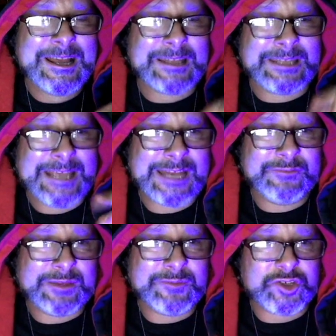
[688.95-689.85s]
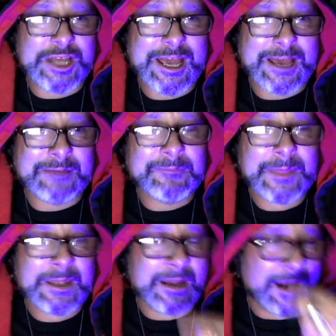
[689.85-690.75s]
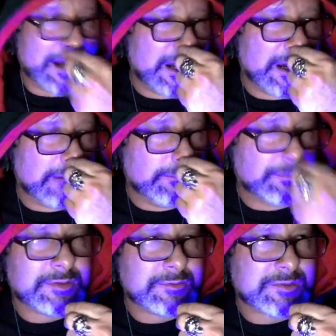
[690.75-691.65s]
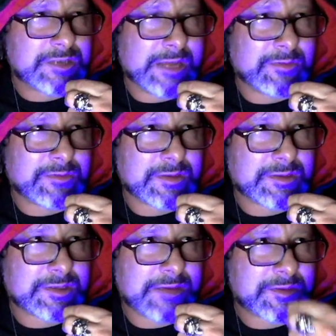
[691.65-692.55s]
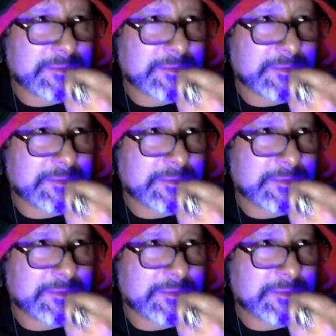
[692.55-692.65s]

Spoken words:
the head of MGM, his name escapes me,